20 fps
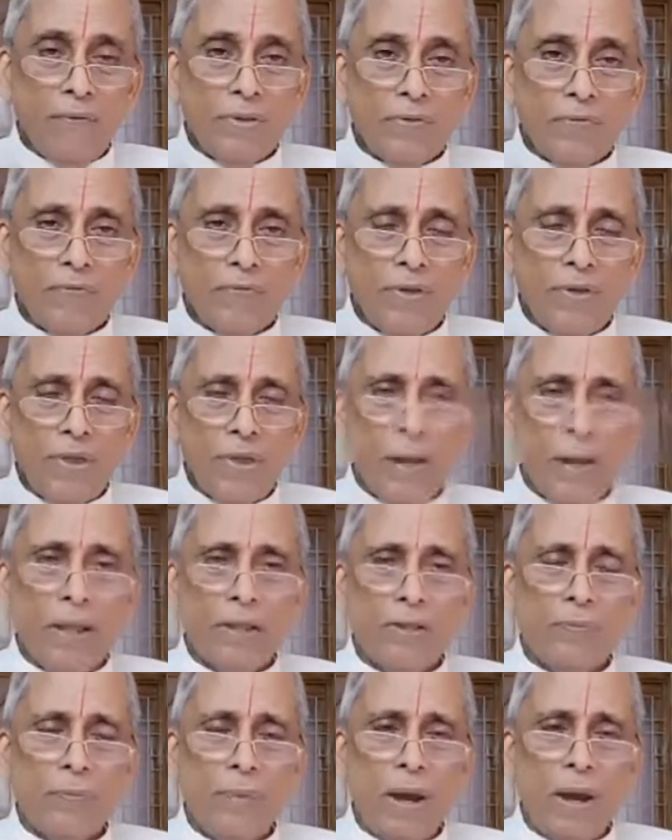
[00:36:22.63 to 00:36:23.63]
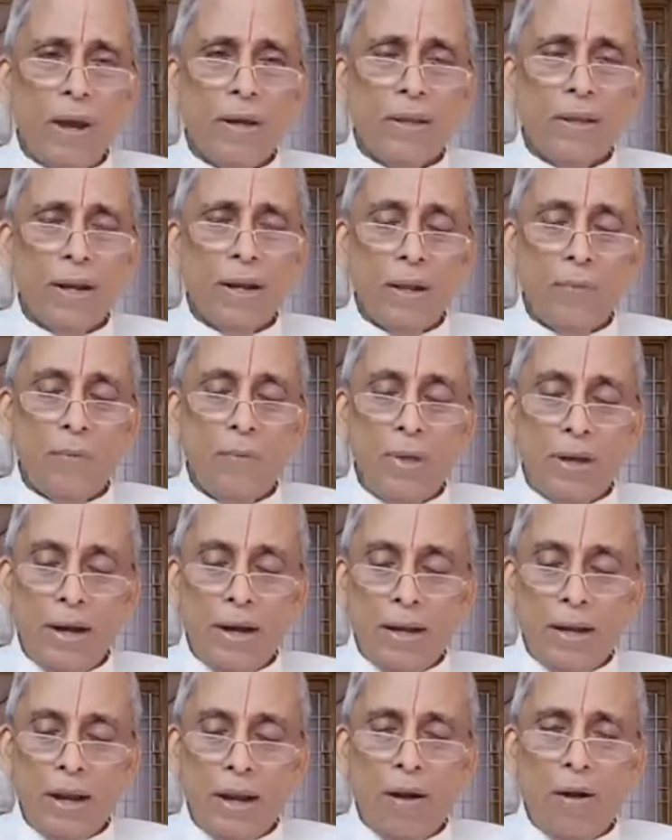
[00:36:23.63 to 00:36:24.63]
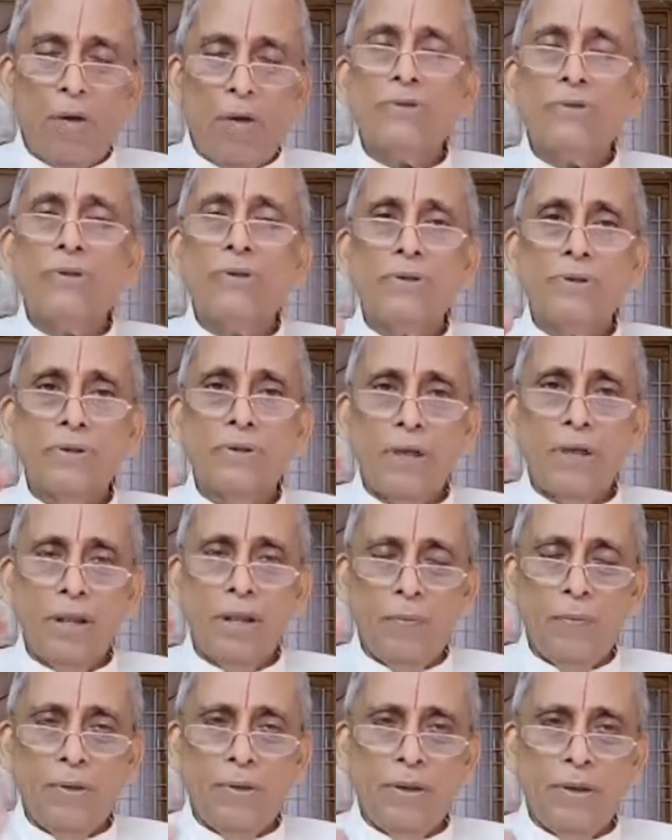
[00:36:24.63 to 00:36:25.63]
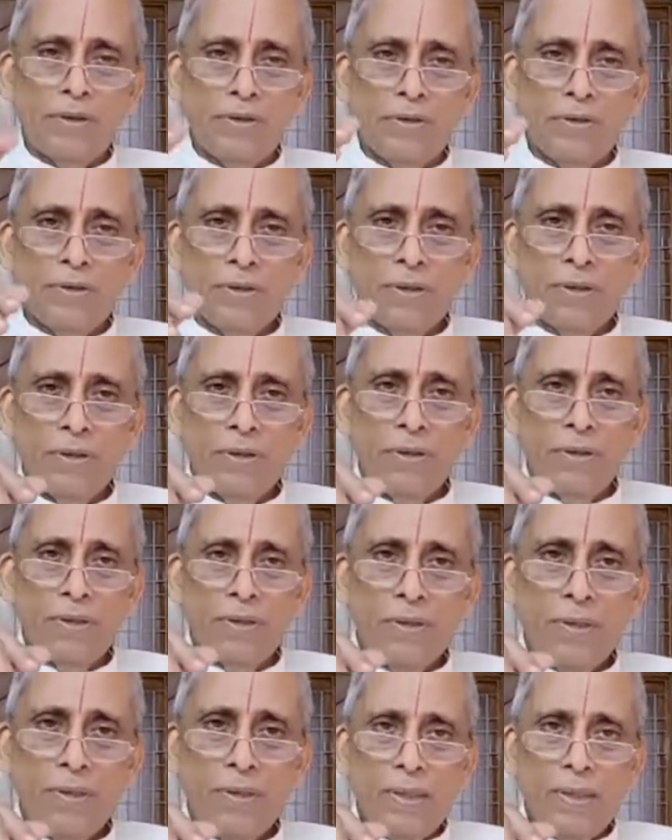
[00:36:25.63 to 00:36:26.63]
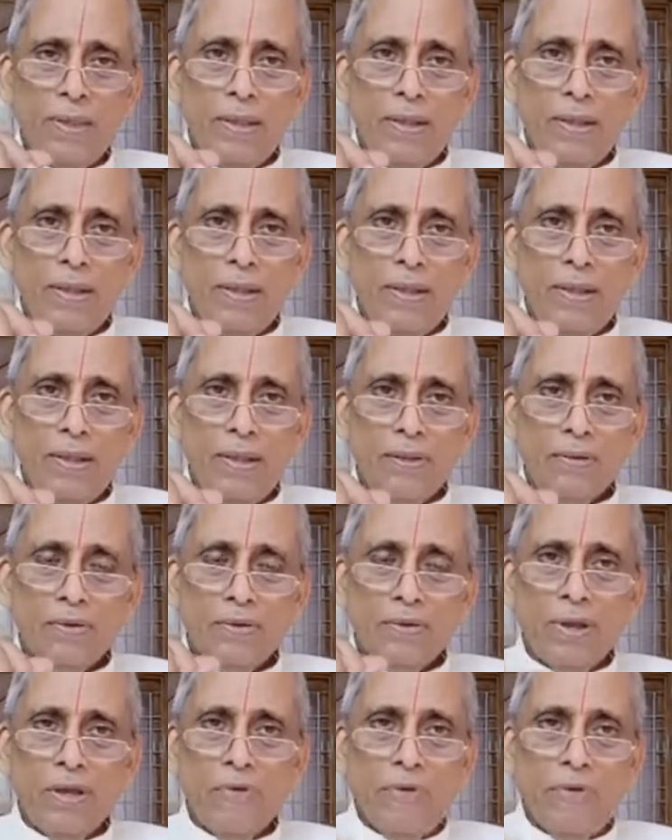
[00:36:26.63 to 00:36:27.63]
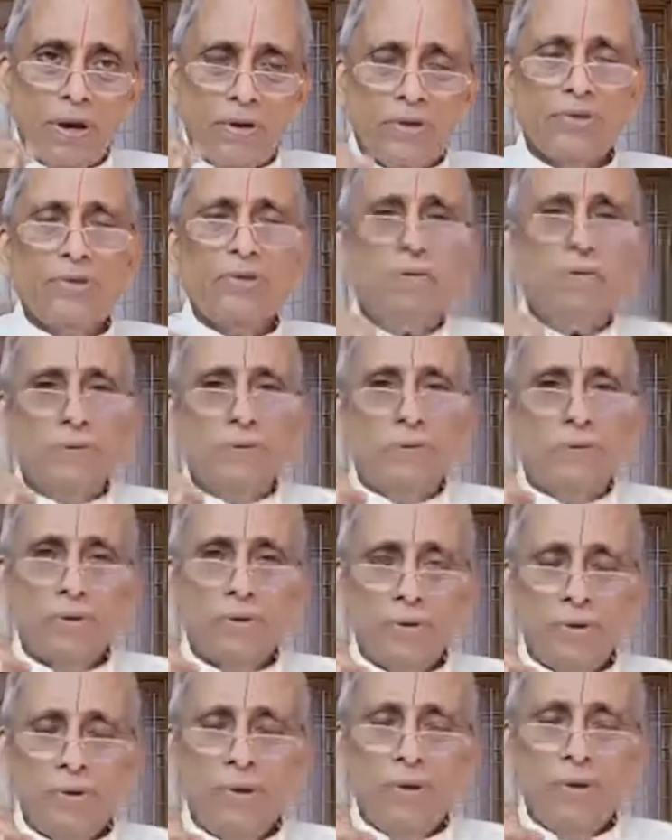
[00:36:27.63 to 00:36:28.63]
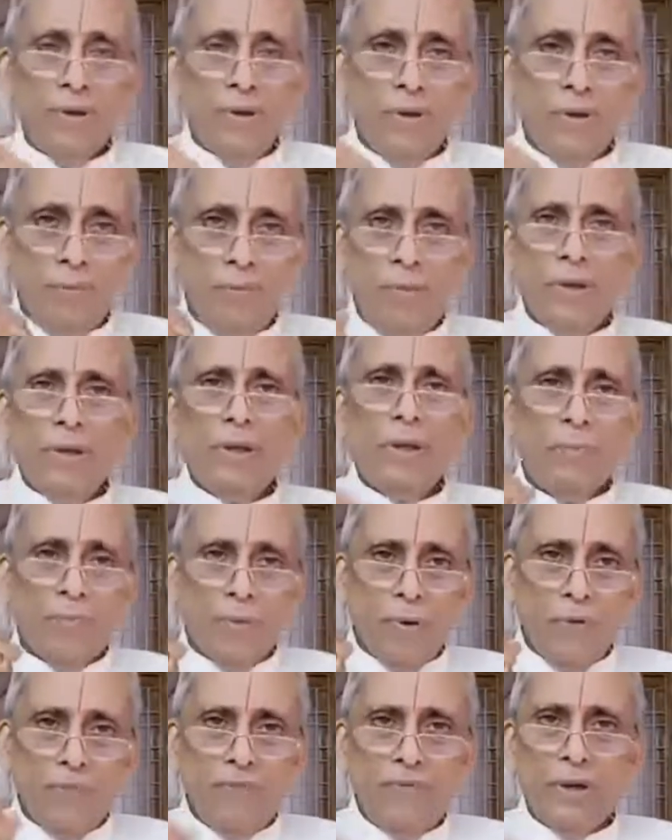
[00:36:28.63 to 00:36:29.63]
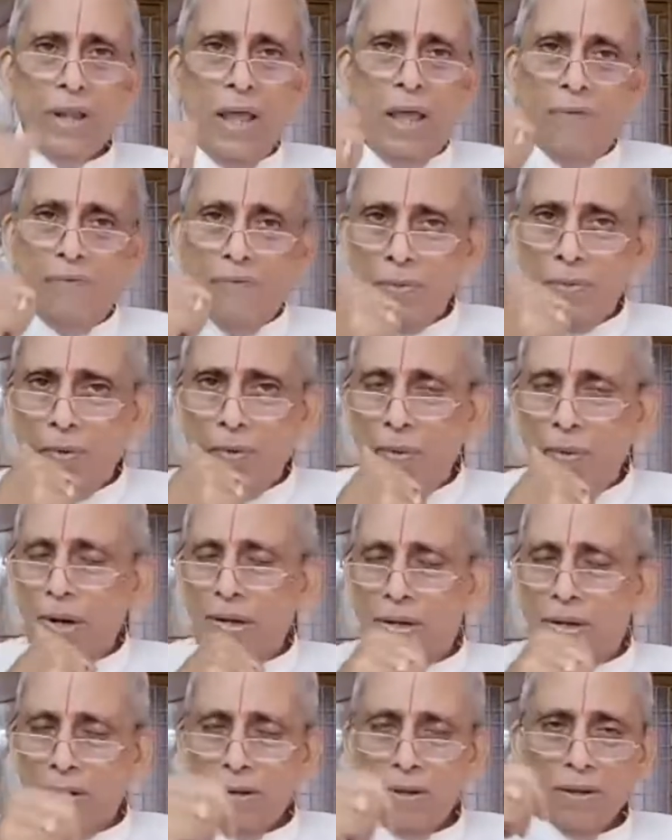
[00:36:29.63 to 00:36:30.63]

fear in his mind that he may get a loss in the business. So he wants to make a profit every moment.